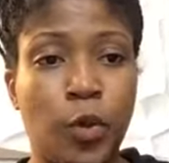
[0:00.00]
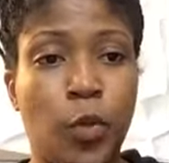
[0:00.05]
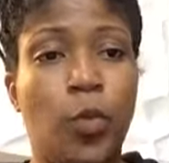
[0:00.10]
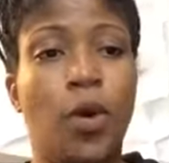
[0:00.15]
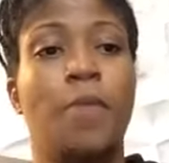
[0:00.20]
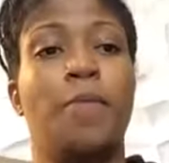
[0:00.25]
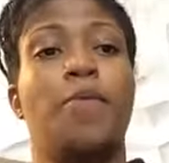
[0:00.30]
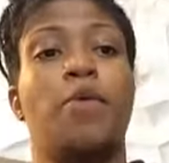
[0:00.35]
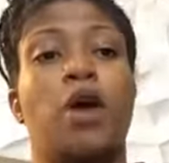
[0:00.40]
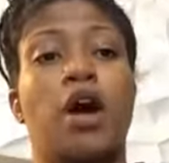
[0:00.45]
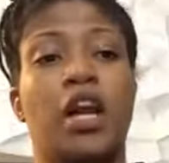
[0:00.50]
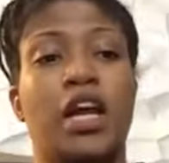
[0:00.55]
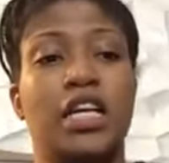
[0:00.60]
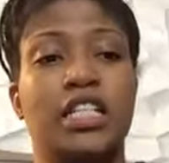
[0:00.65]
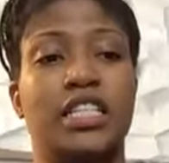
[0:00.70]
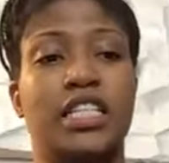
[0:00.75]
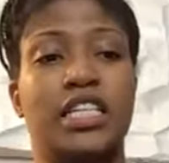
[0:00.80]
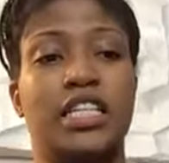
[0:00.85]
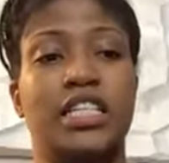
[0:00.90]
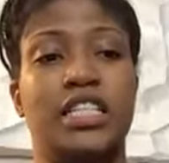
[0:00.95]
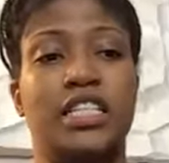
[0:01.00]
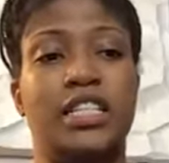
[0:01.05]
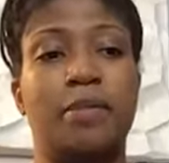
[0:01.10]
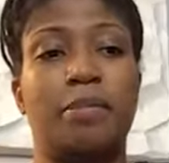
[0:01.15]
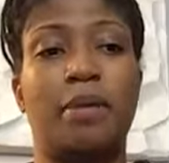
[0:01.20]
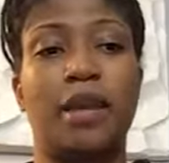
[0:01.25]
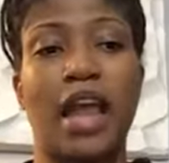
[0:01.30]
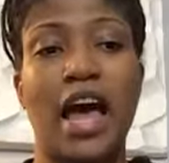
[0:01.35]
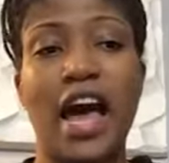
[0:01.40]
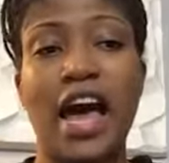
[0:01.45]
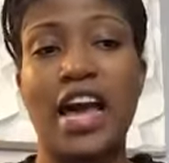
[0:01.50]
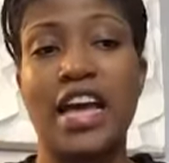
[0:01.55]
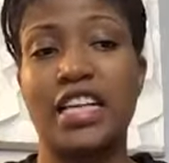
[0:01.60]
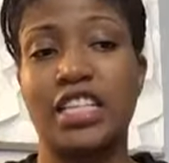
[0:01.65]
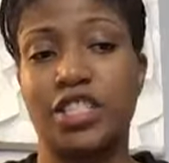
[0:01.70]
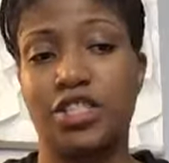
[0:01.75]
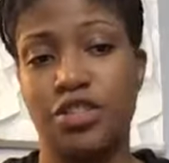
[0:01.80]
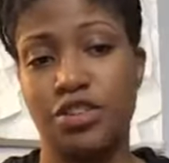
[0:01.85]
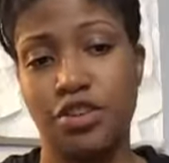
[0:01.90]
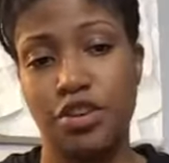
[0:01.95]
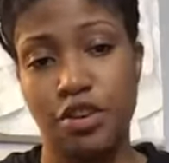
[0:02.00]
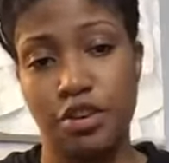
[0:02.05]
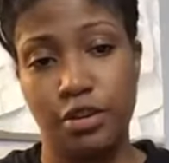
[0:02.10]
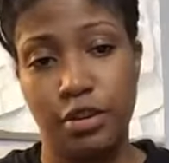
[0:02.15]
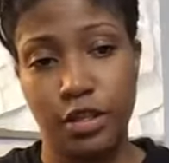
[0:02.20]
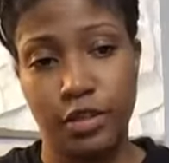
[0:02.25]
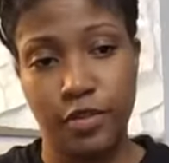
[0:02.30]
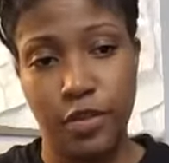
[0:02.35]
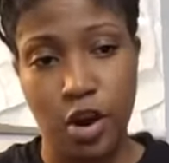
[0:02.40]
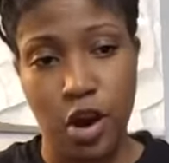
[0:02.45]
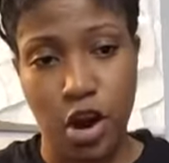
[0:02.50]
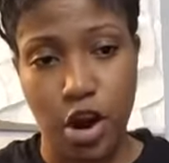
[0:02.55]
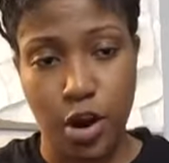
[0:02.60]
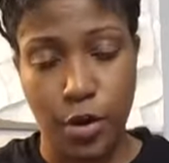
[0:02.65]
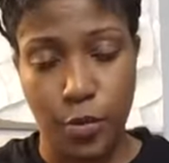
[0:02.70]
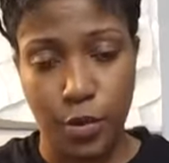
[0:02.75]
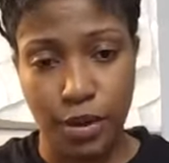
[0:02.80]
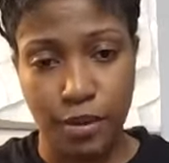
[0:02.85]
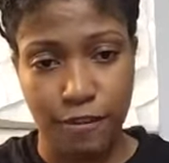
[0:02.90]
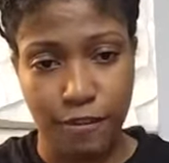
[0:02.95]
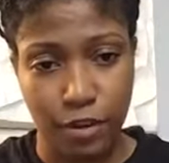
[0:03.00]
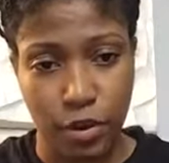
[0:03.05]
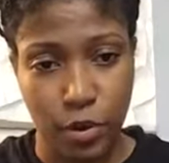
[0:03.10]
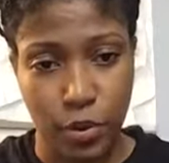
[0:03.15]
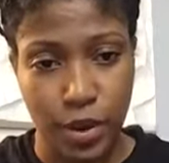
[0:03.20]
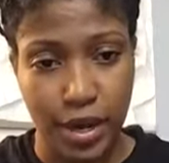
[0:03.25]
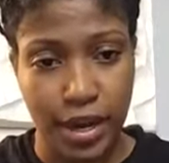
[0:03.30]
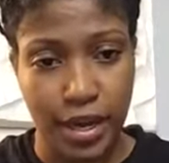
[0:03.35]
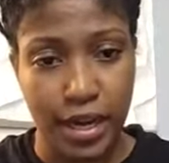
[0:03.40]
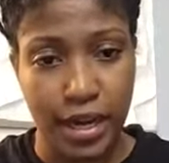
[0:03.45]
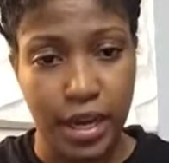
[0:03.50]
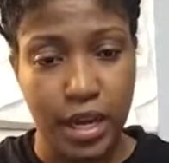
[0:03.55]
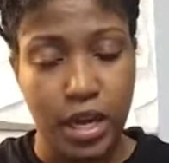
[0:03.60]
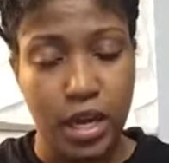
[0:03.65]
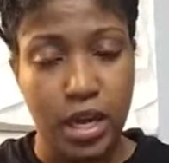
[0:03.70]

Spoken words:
What products and supplies do you use for hardwood flooring?